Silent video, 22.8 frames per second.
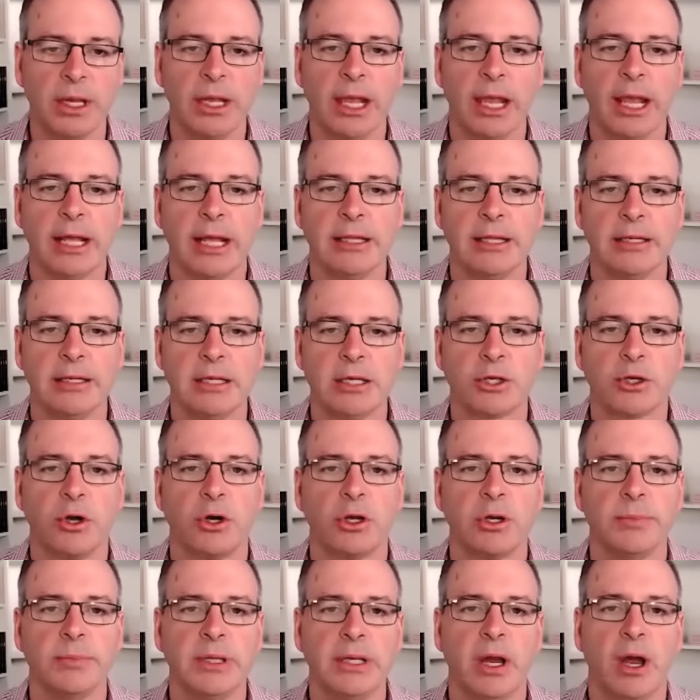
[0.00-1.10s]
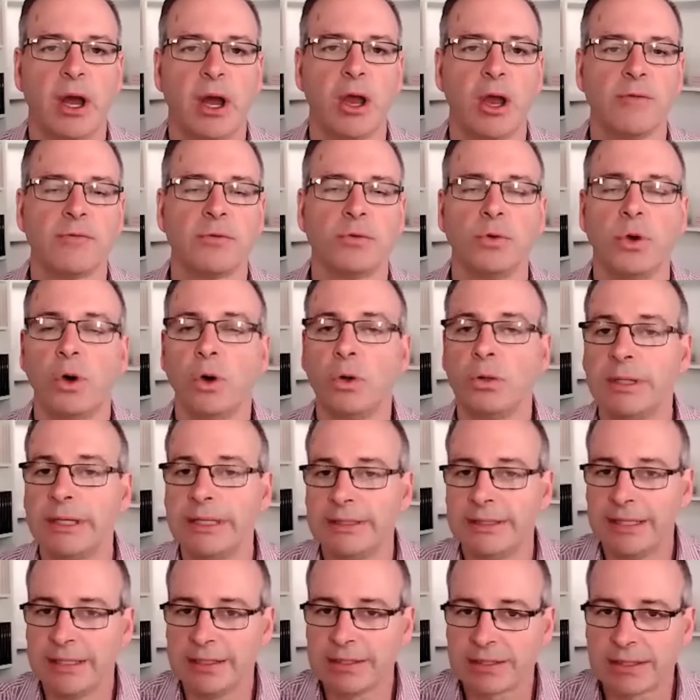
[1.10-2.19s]
And then the economy overall, he
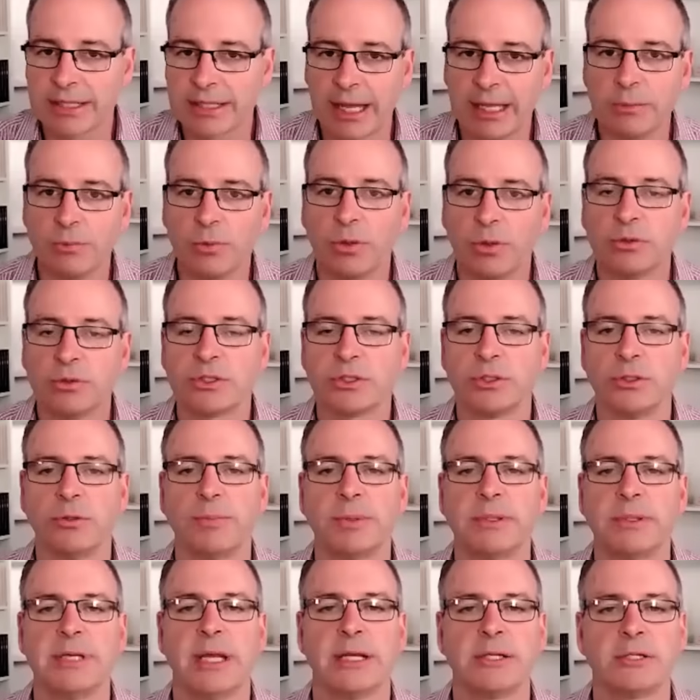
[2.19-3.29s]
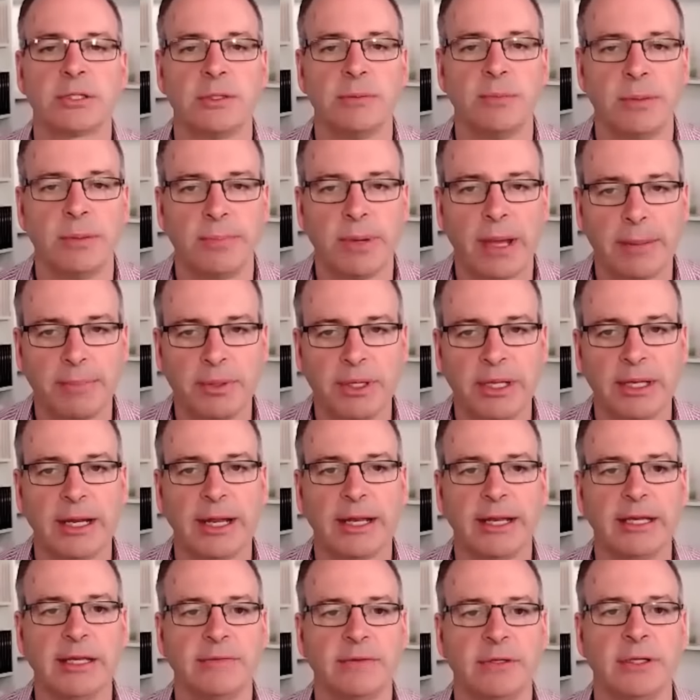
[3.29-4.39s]
did say, will still potentially be bumpy and
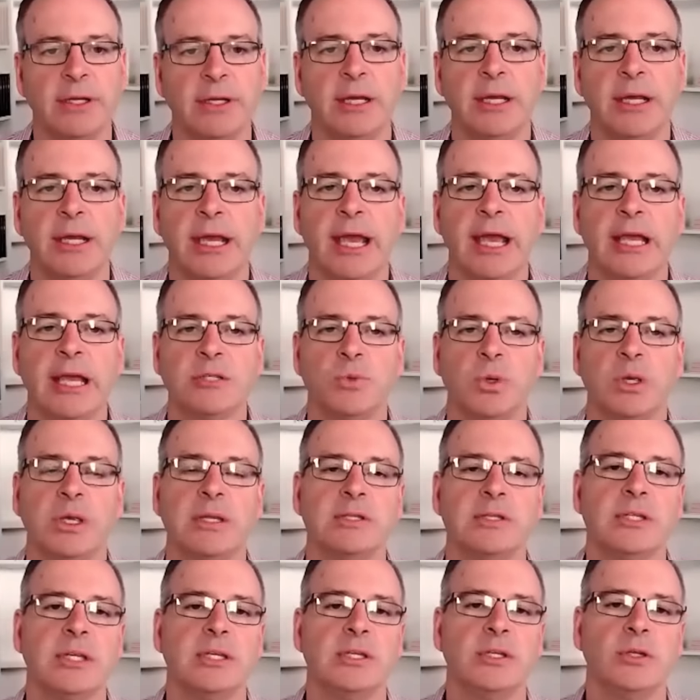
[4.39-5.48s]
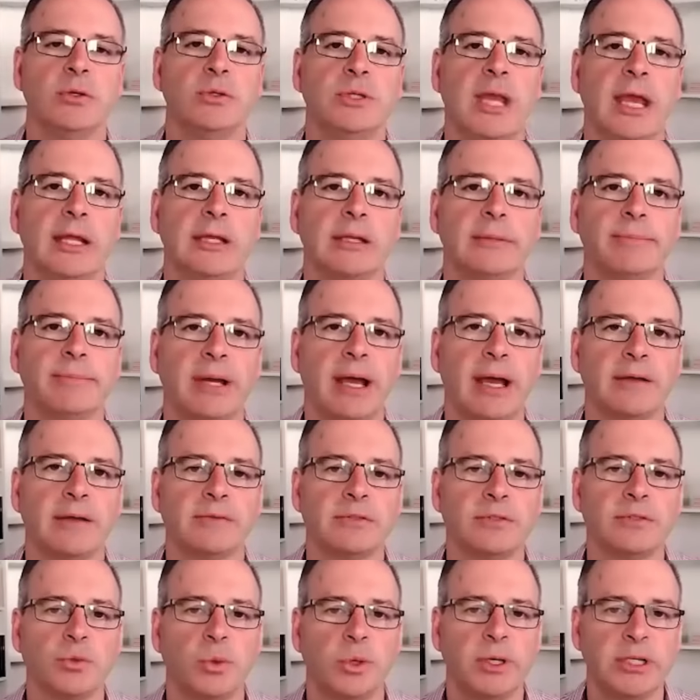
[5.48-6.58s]
uneven as we continue down the path
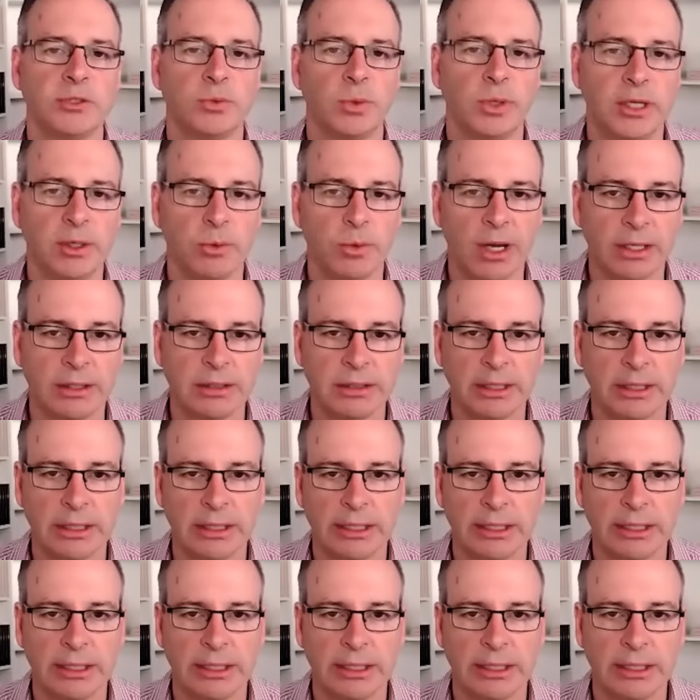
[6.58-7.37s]
to 2021.